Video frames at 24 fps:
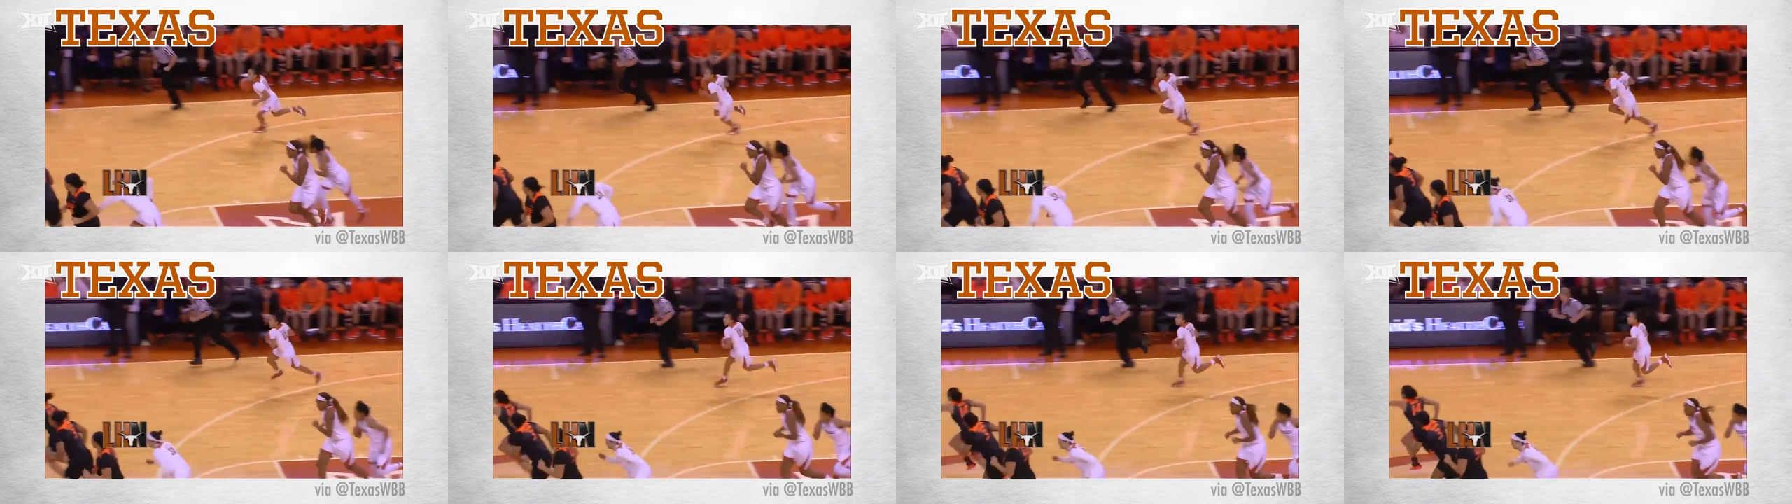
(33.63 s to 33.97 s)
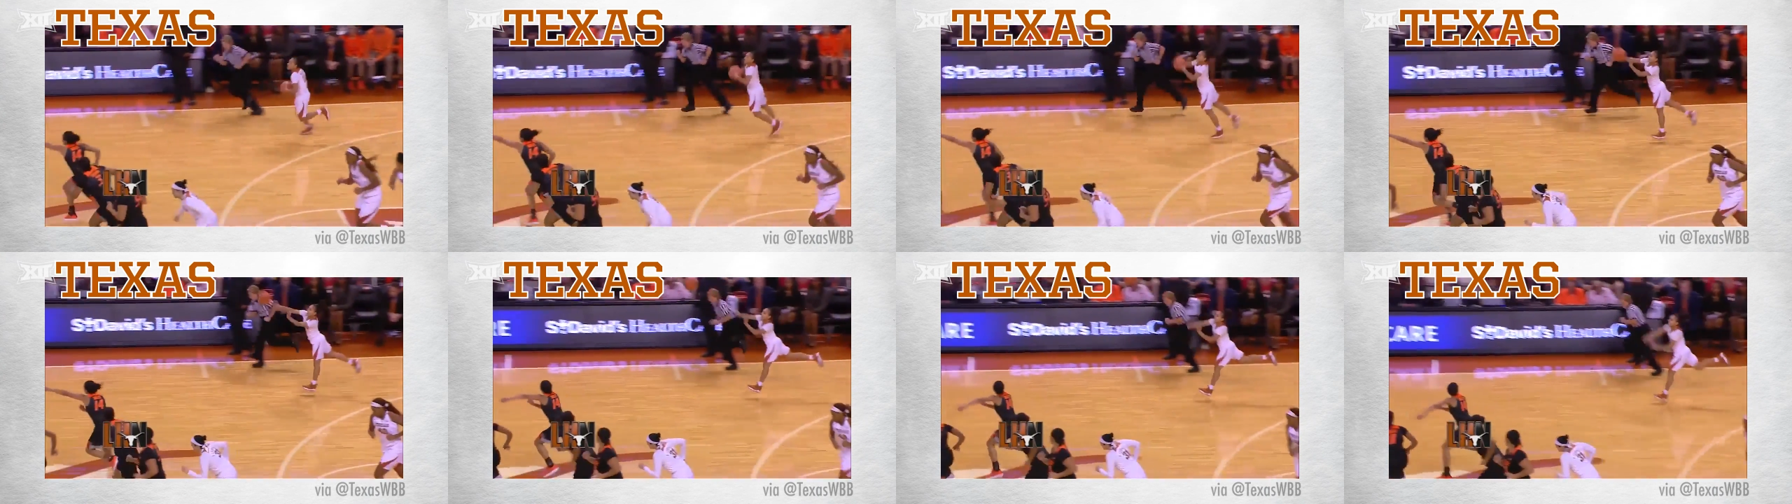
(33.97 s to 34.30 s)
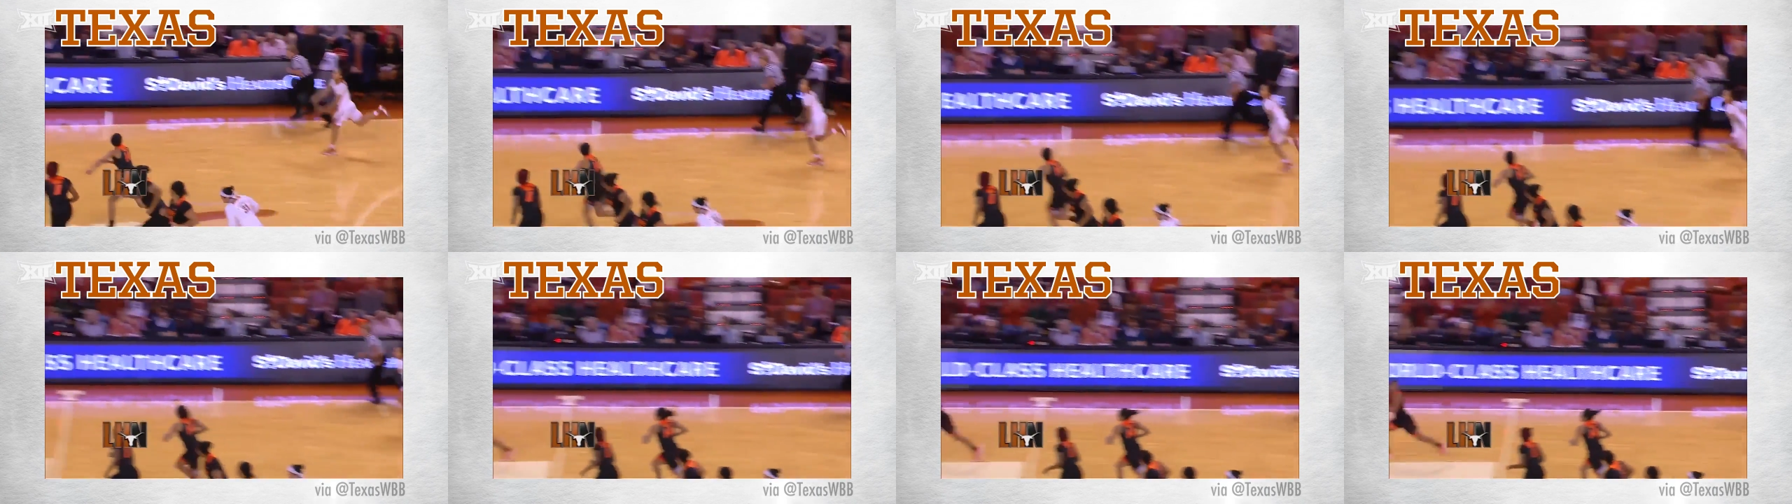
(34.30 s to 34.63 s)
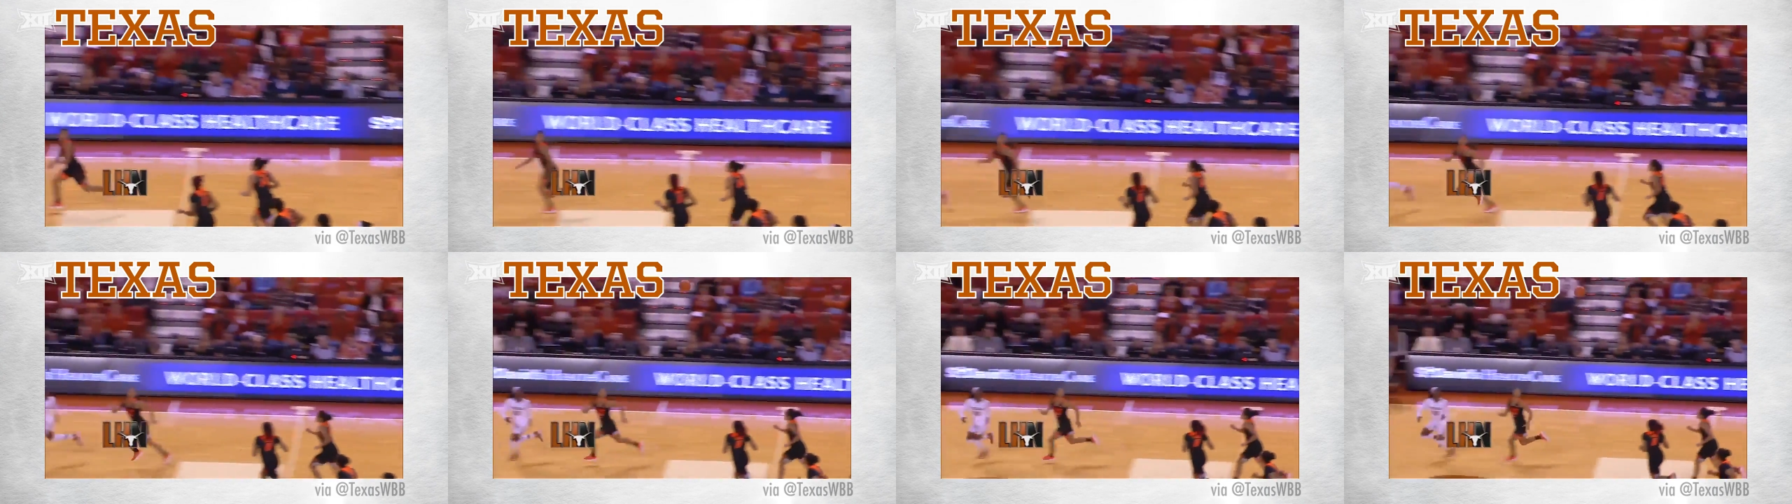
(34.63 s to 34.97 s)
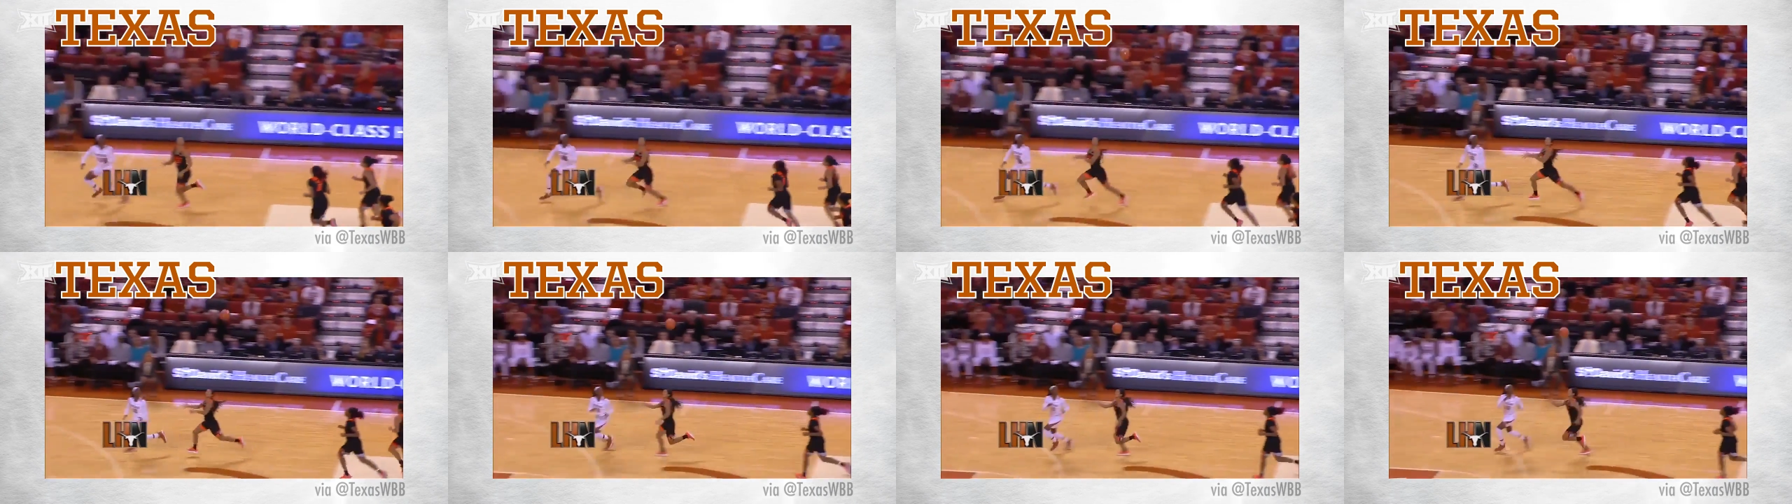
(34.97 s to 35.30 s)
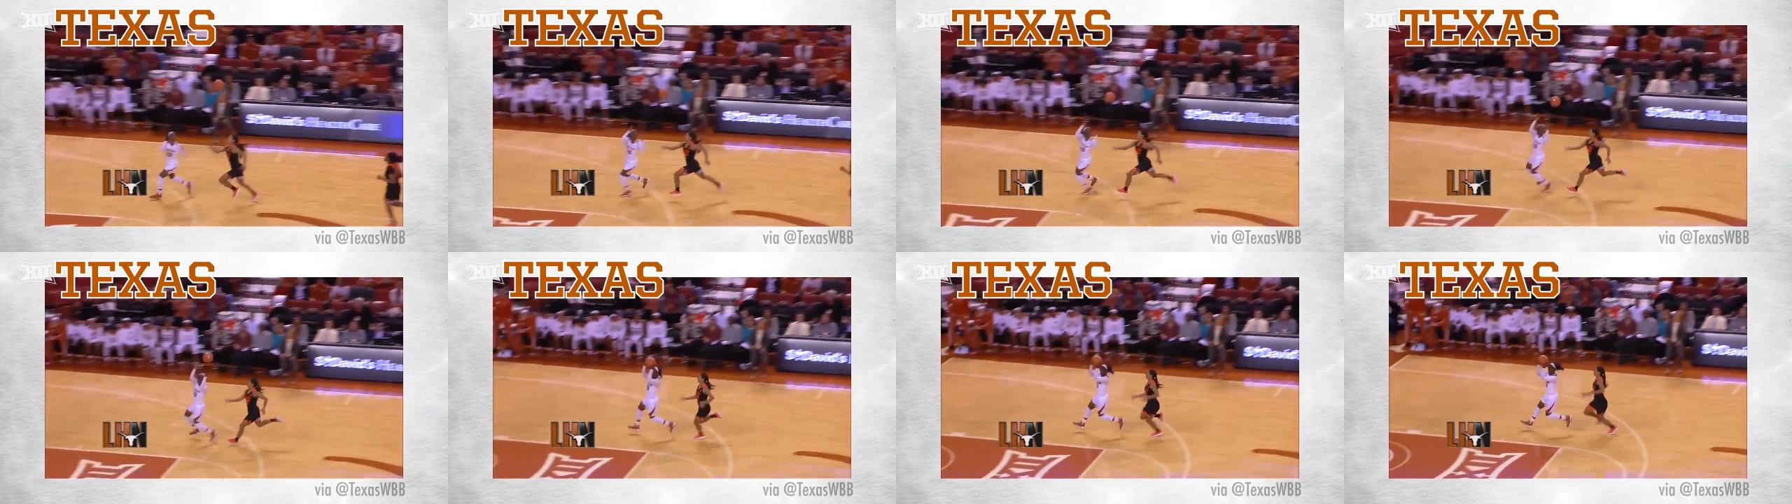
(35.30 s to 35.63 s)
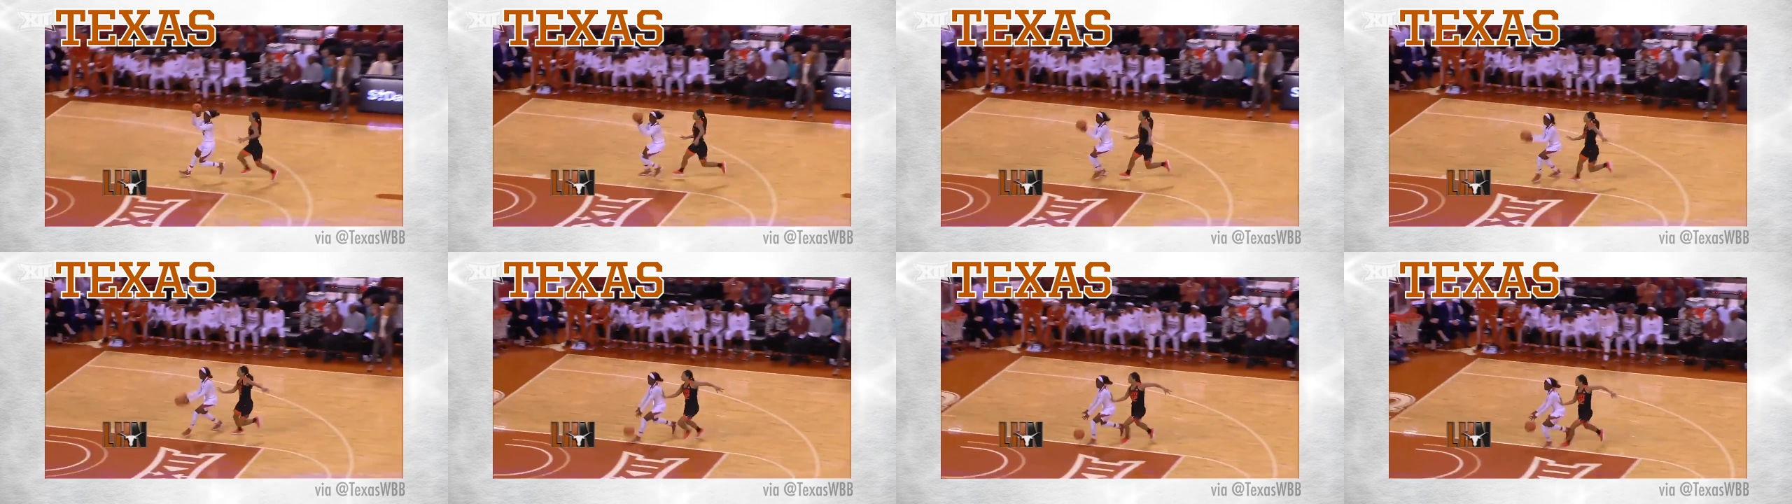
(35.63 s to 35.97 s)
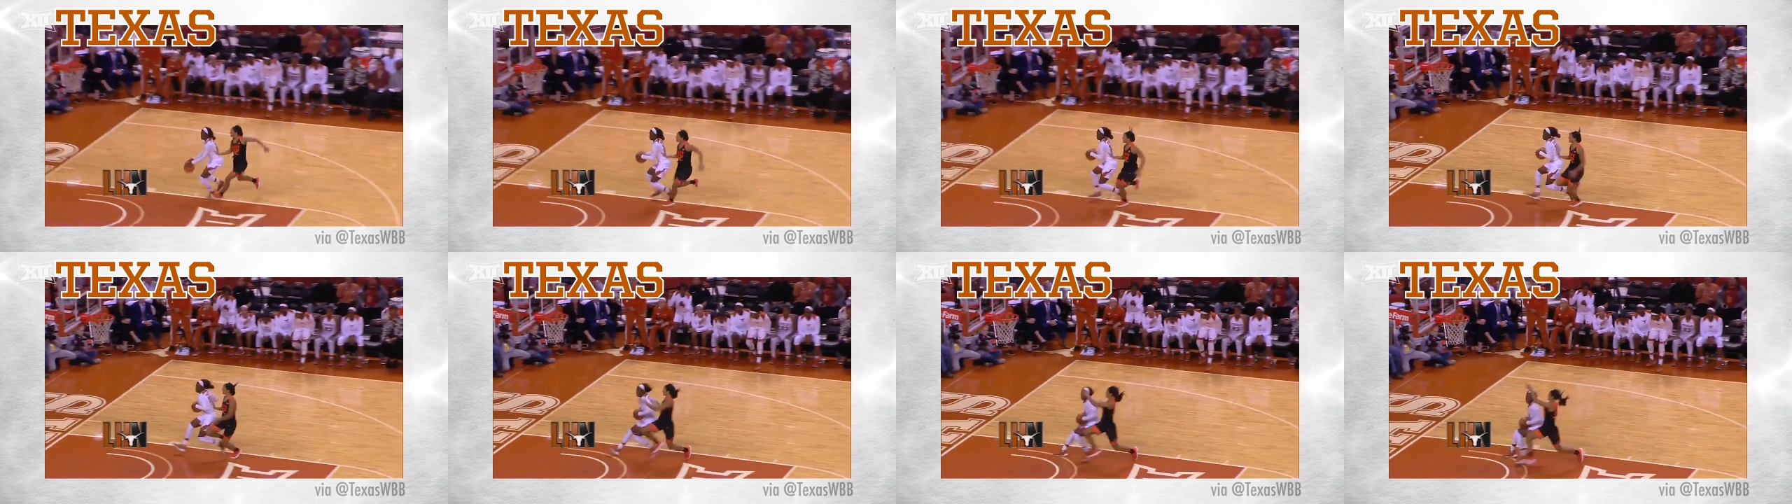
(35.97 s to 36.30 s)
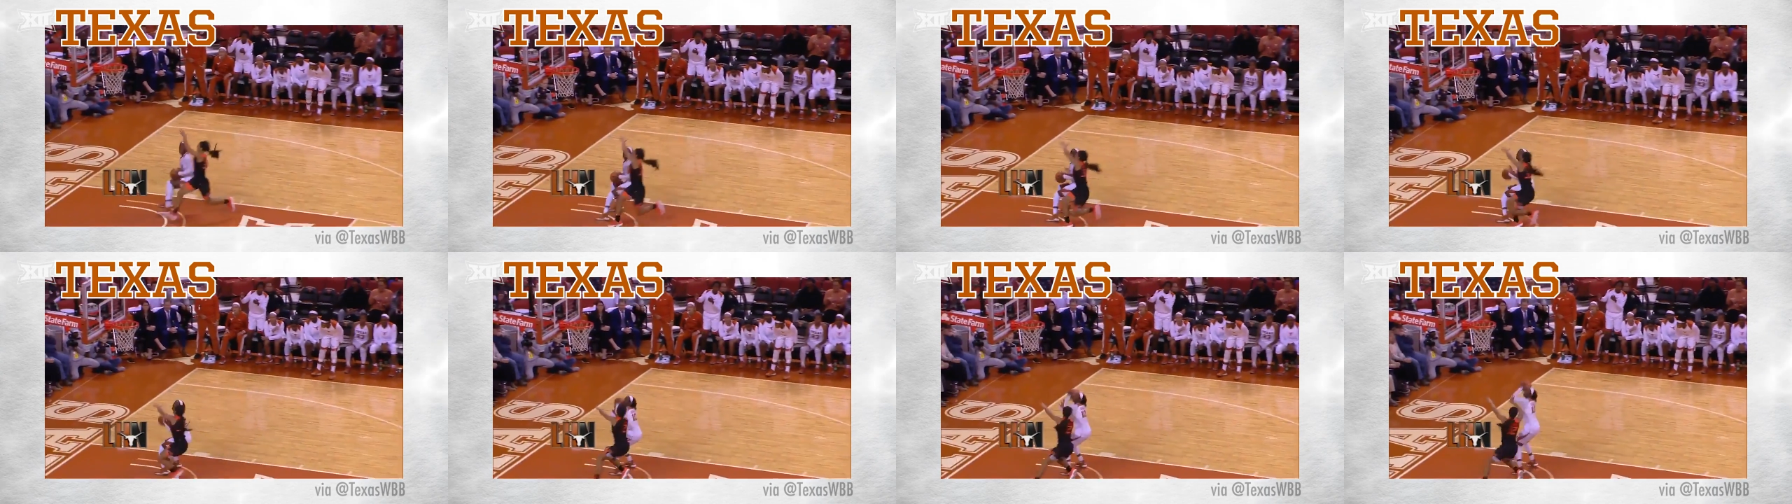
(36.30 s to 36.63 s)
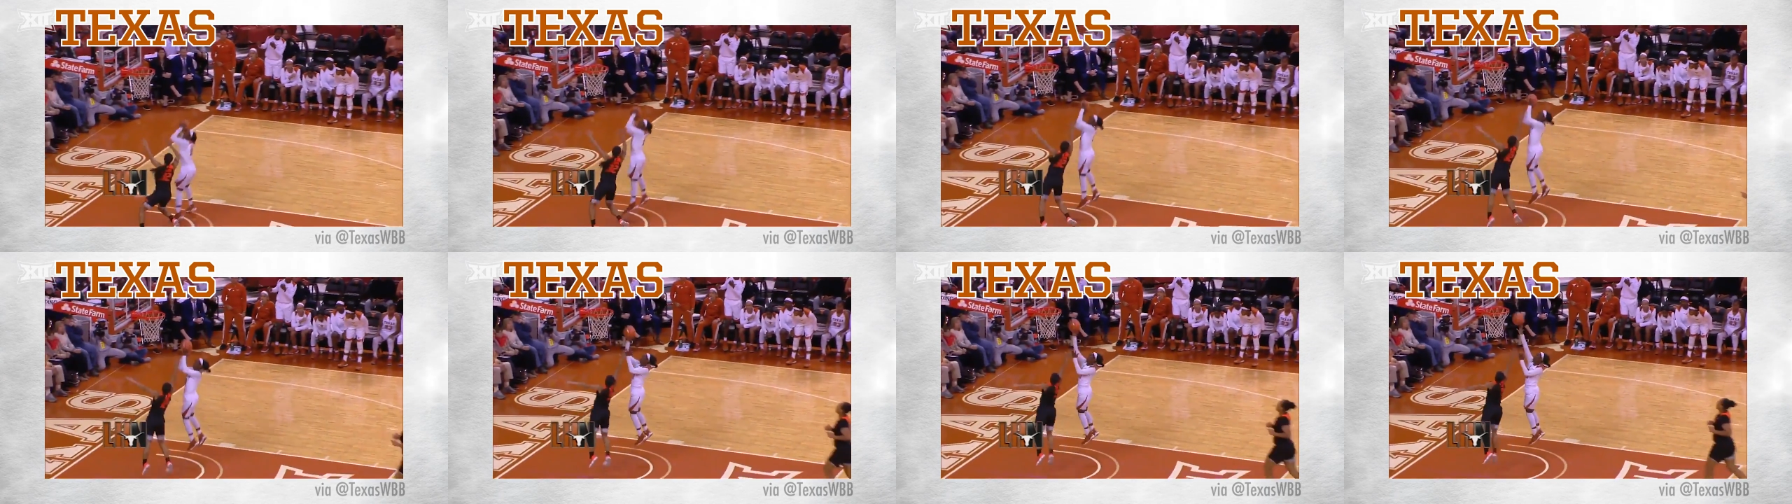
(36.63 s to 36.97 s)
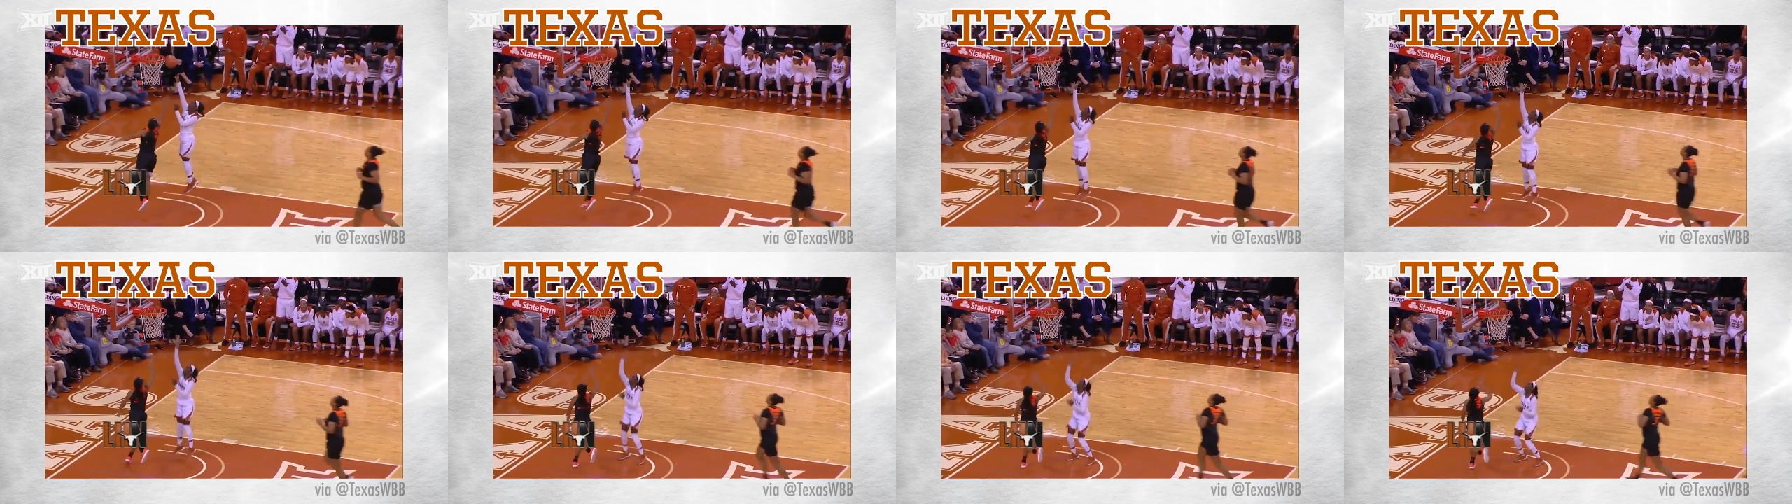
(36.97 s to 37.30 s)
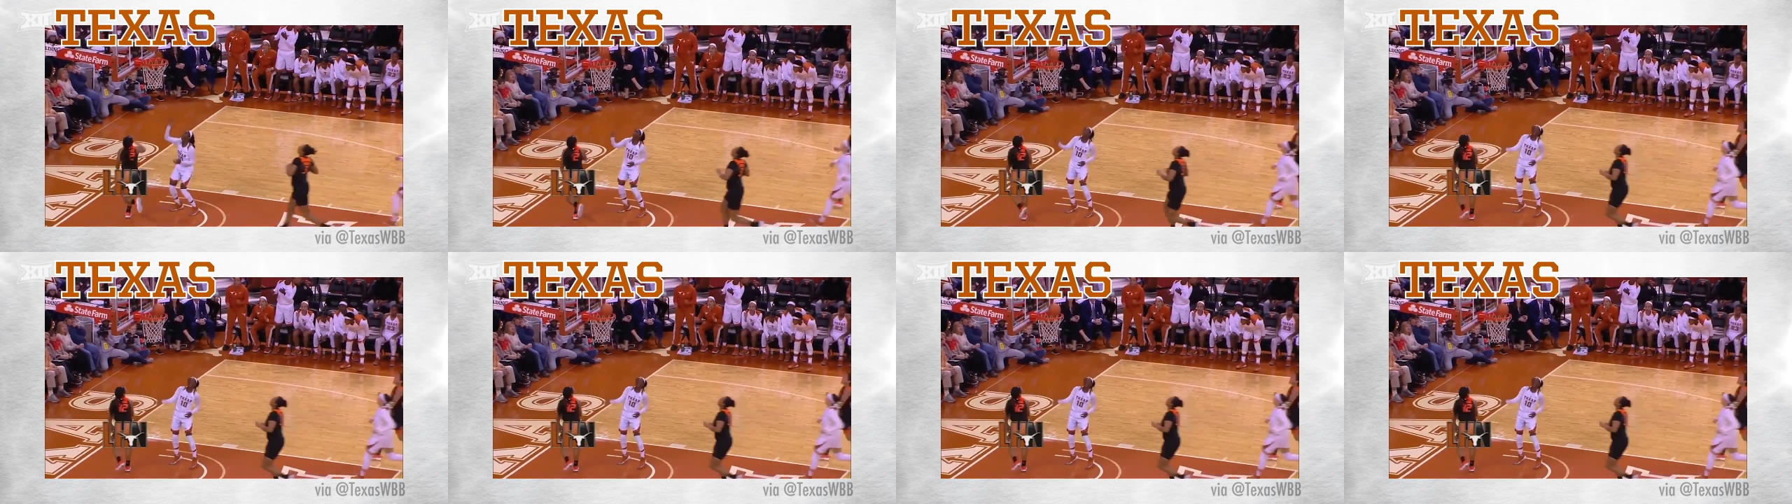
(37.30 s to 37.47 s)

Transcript: [unreadable: no face in view]